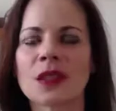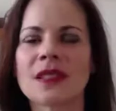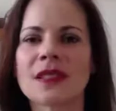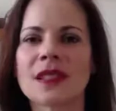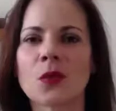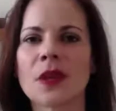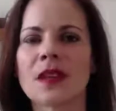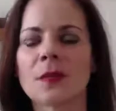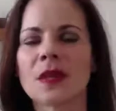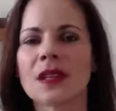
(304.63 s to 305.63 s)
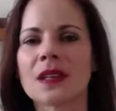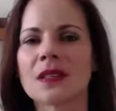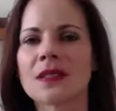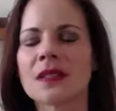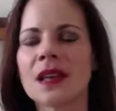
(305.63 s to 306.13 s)
and really stick with it,
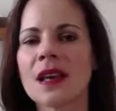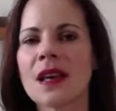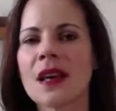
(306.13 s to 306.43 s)
because